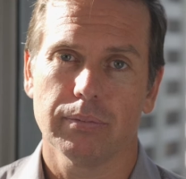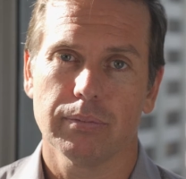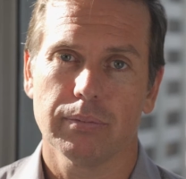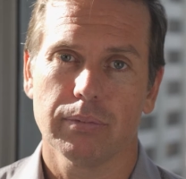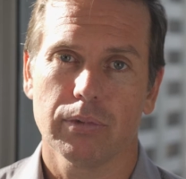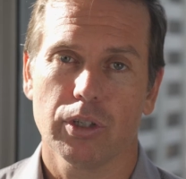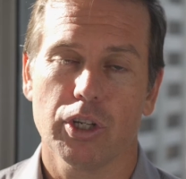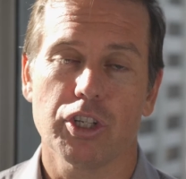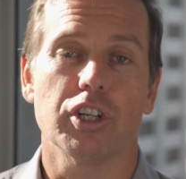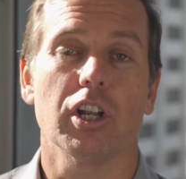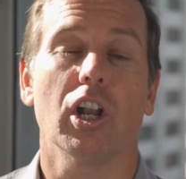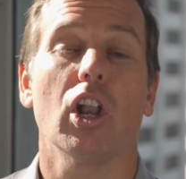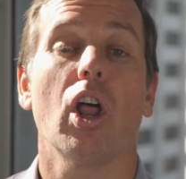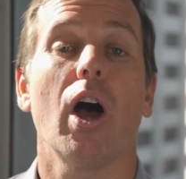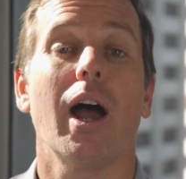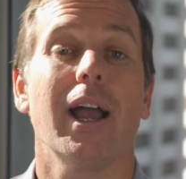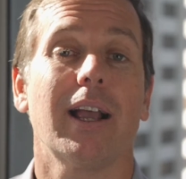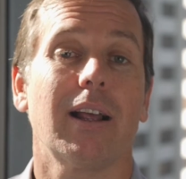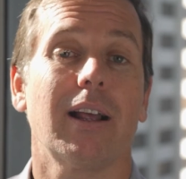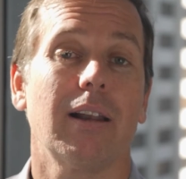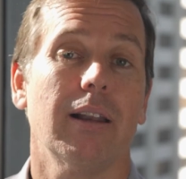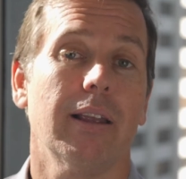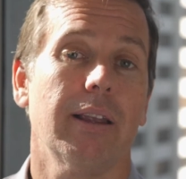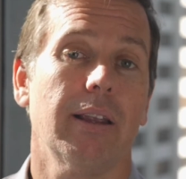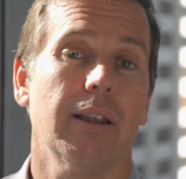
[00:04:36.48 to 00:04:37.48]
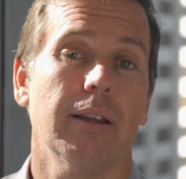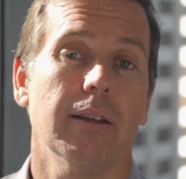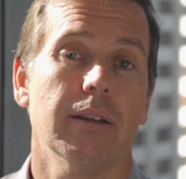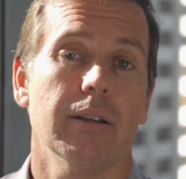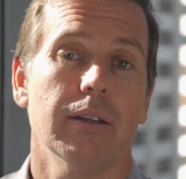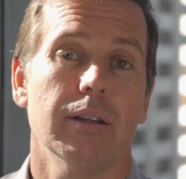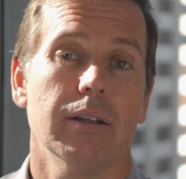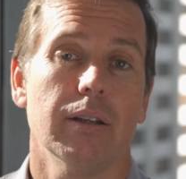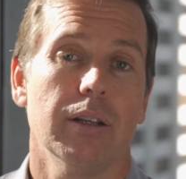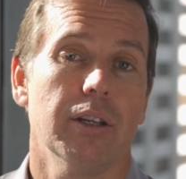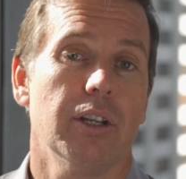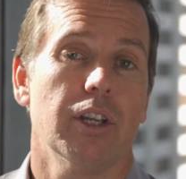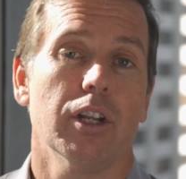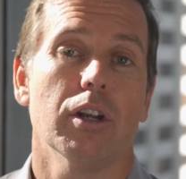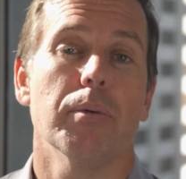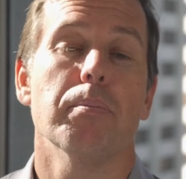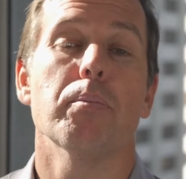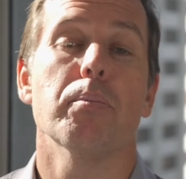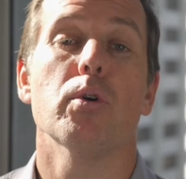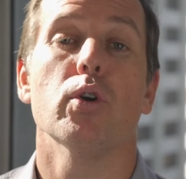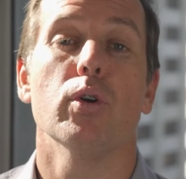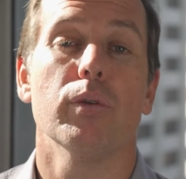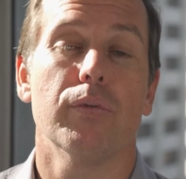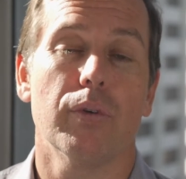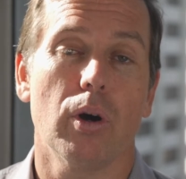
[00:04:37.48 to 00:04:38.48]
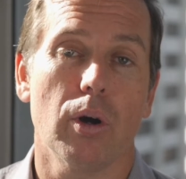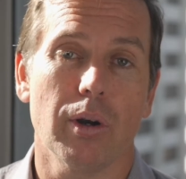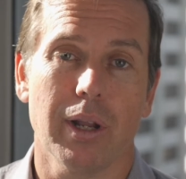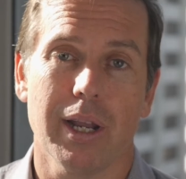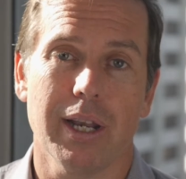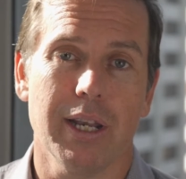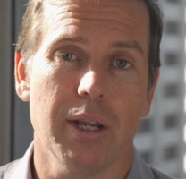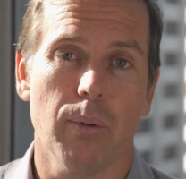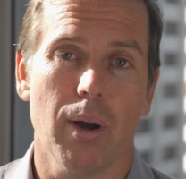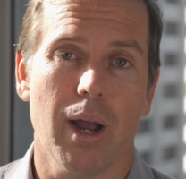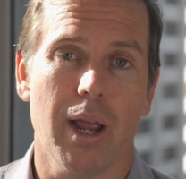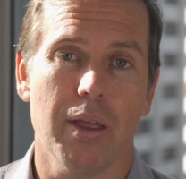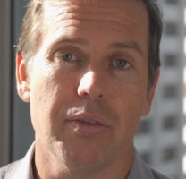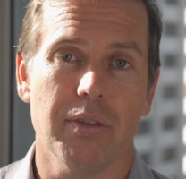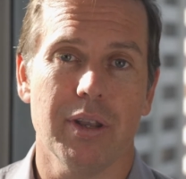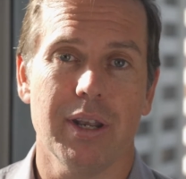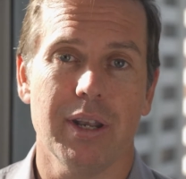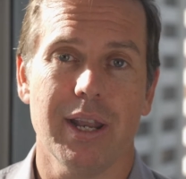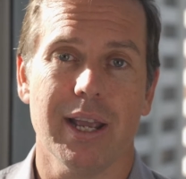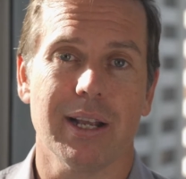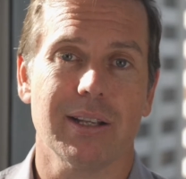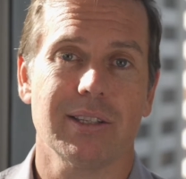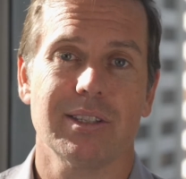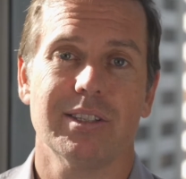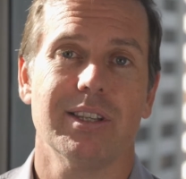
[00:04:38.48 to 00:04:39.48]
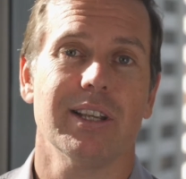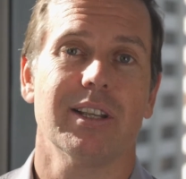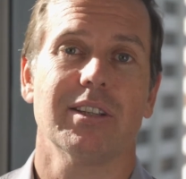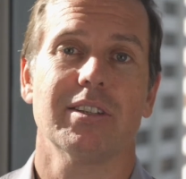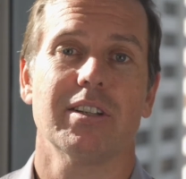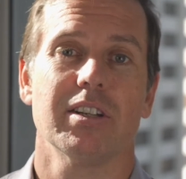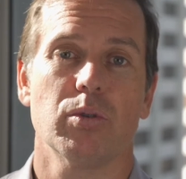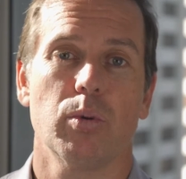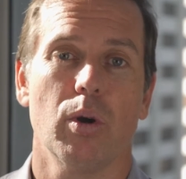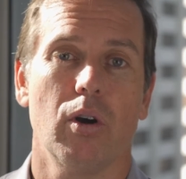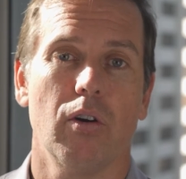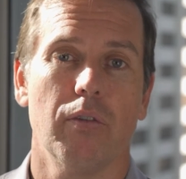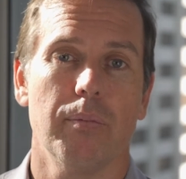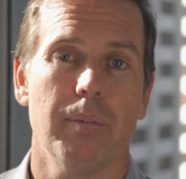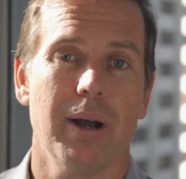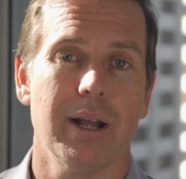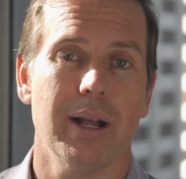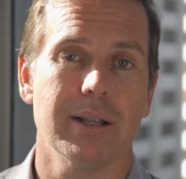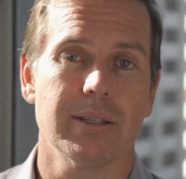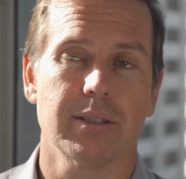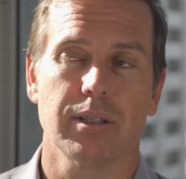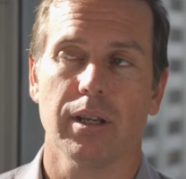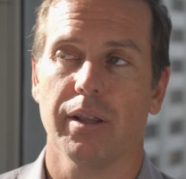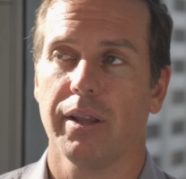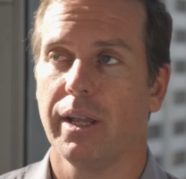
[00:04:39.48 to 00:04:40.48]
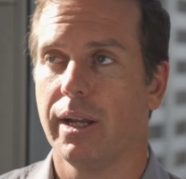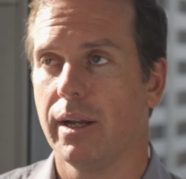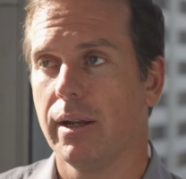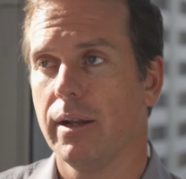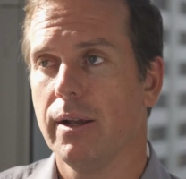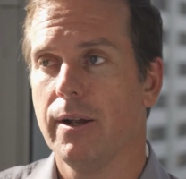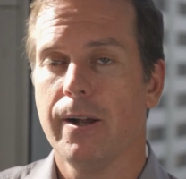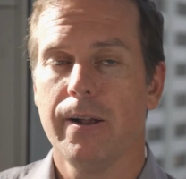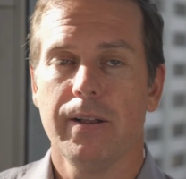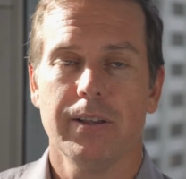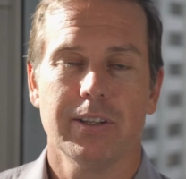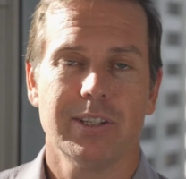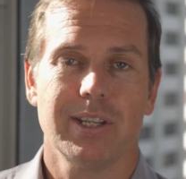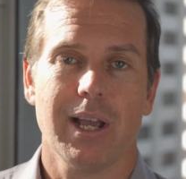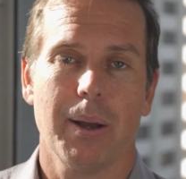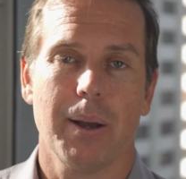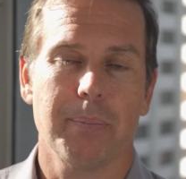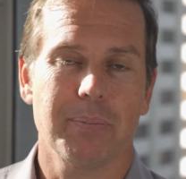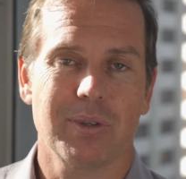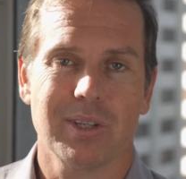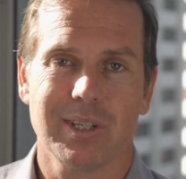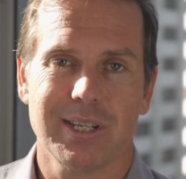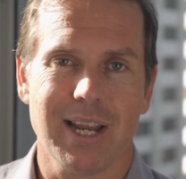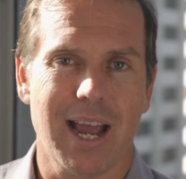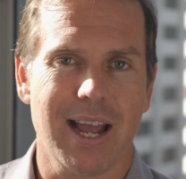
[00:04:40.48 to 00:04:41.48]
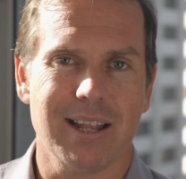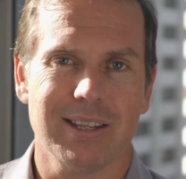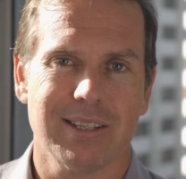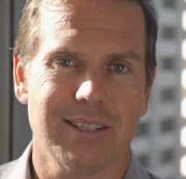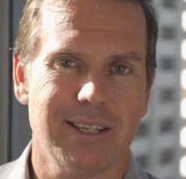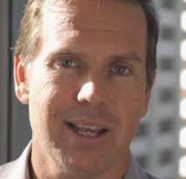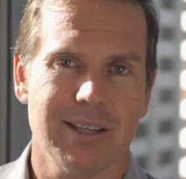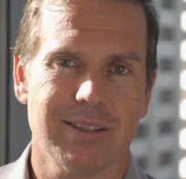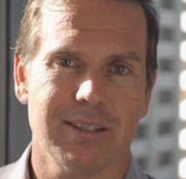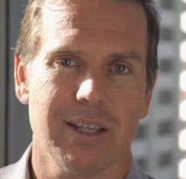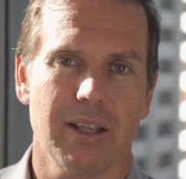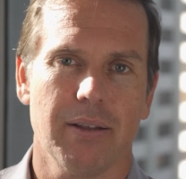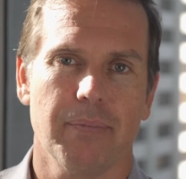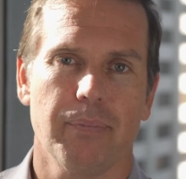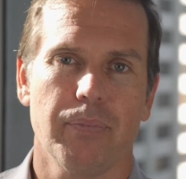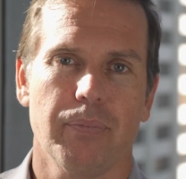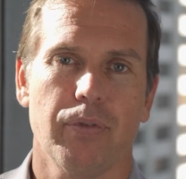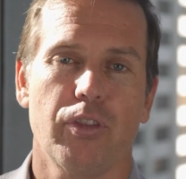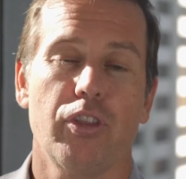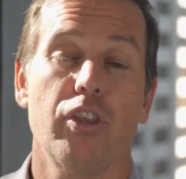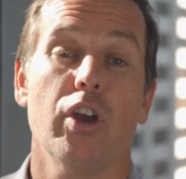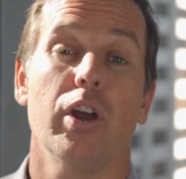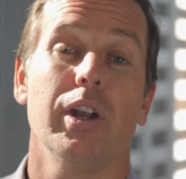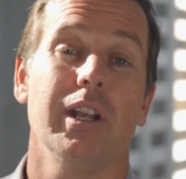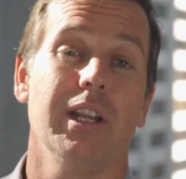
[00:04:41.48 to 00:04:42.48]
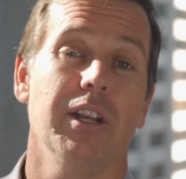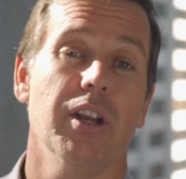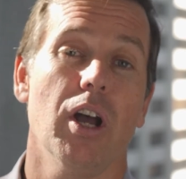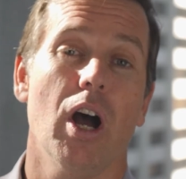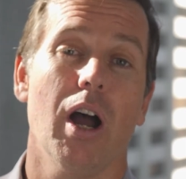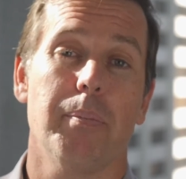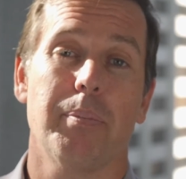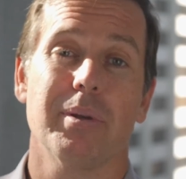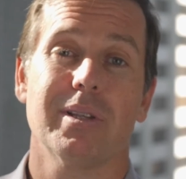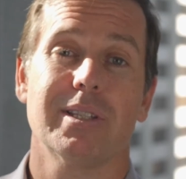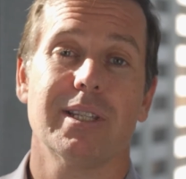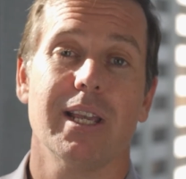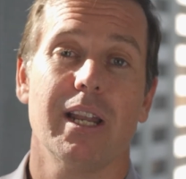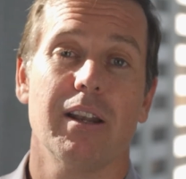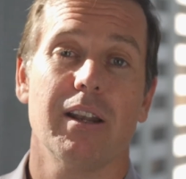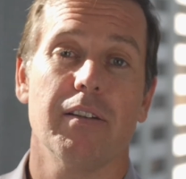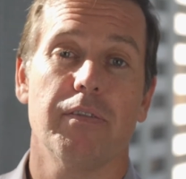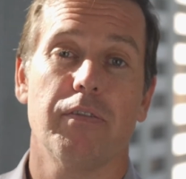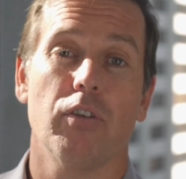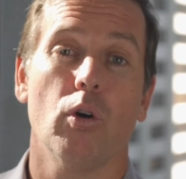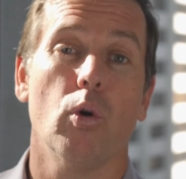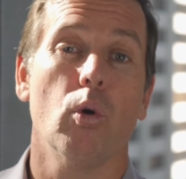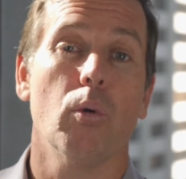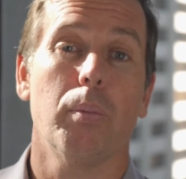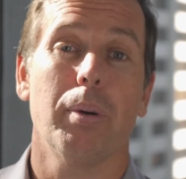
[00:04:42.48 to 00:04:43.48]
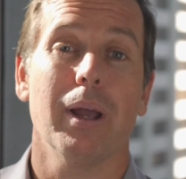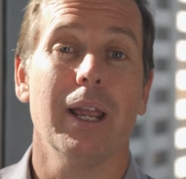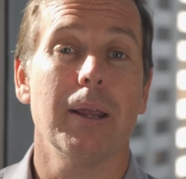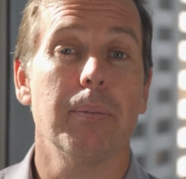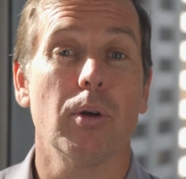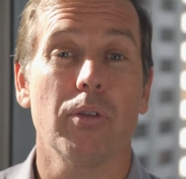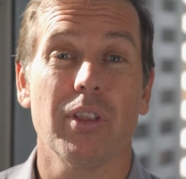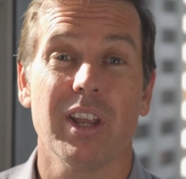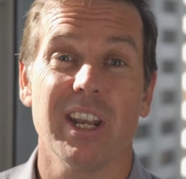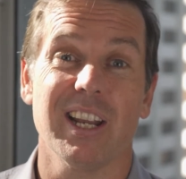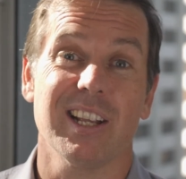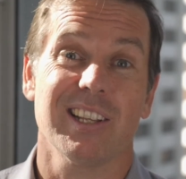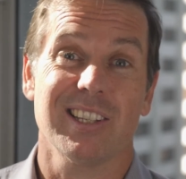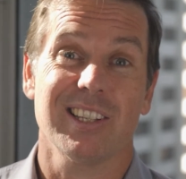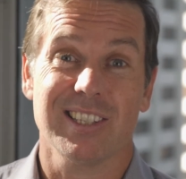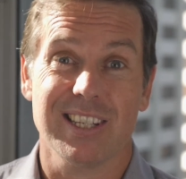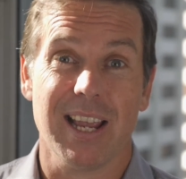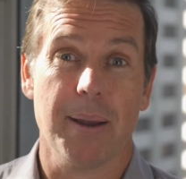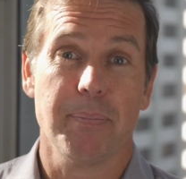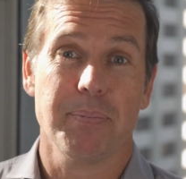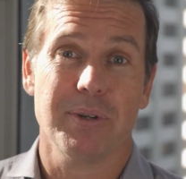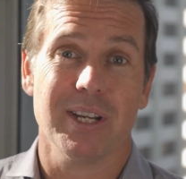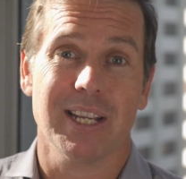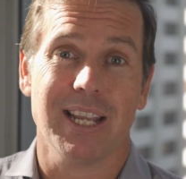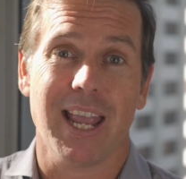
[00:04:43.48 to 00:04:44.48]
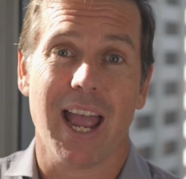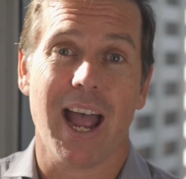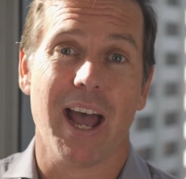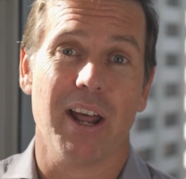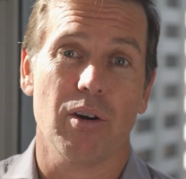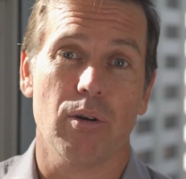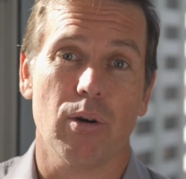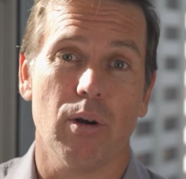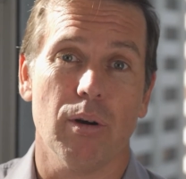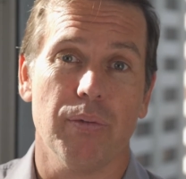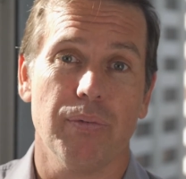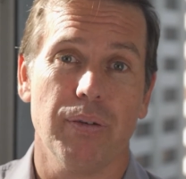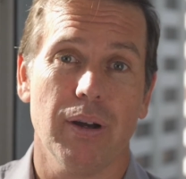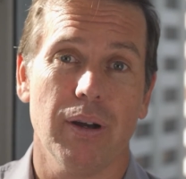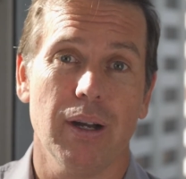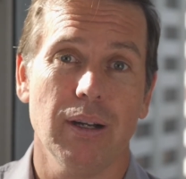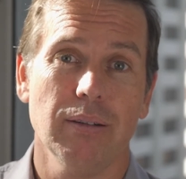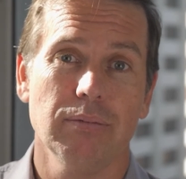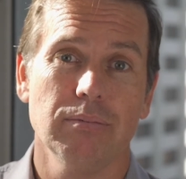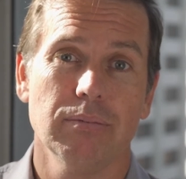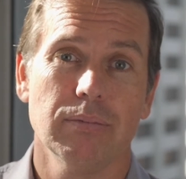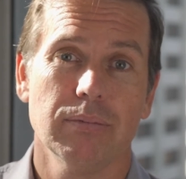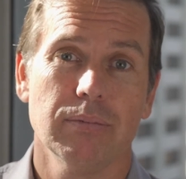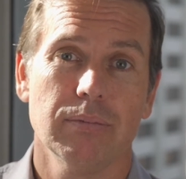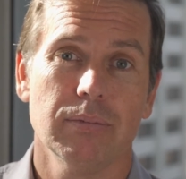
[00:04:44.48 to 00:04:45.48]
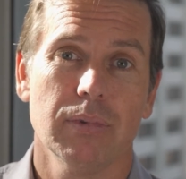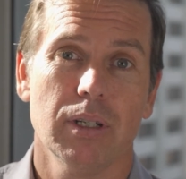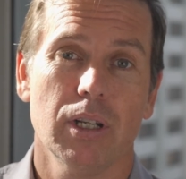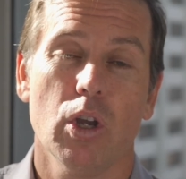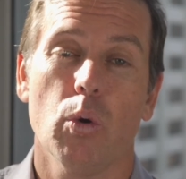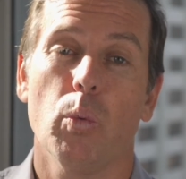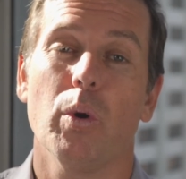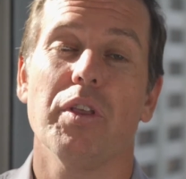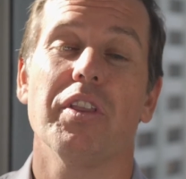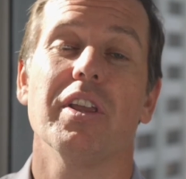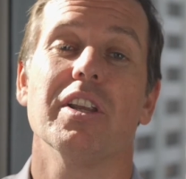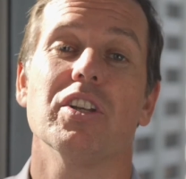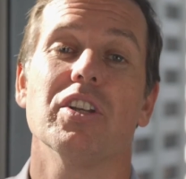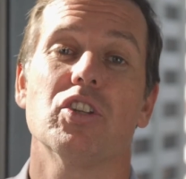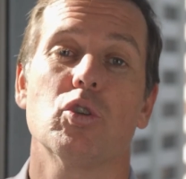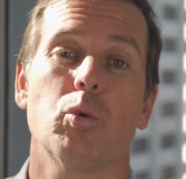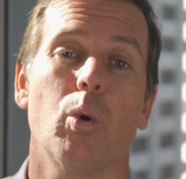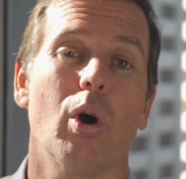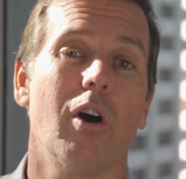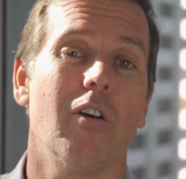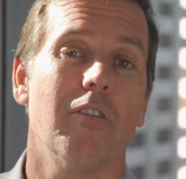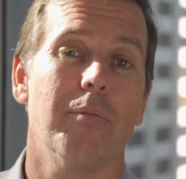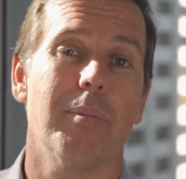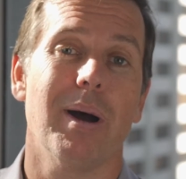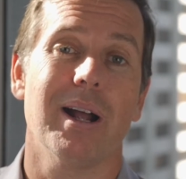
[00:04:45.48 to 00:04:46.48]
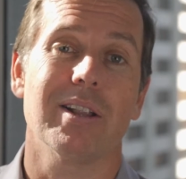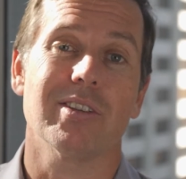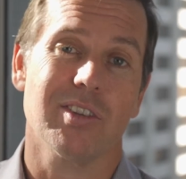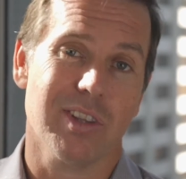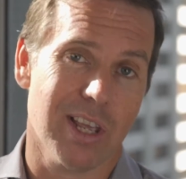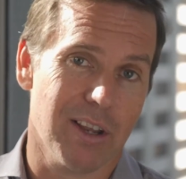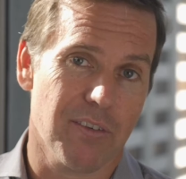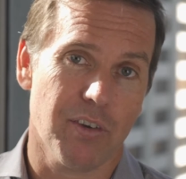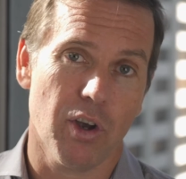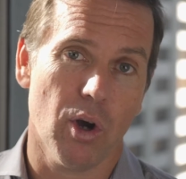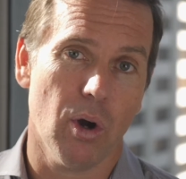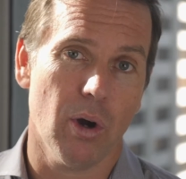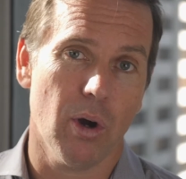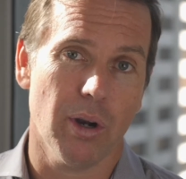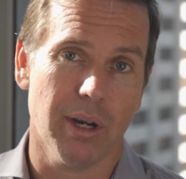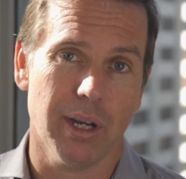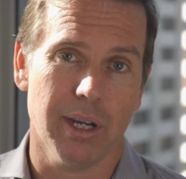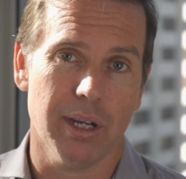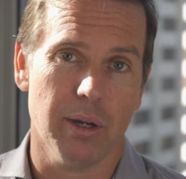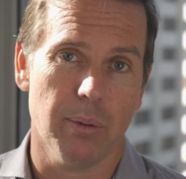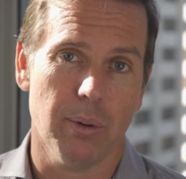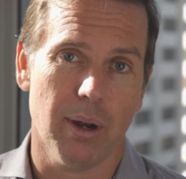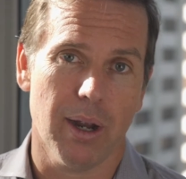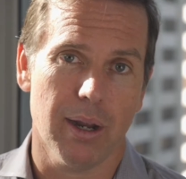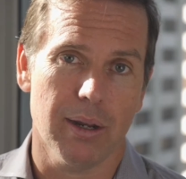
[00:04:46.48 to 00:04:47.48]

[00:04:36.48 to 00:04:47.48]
because you're likely going to move on anyway in the next six to 12 months. I think some stat says that 39% of all people that accept a counteroffer, within 12 months they're gone anyway.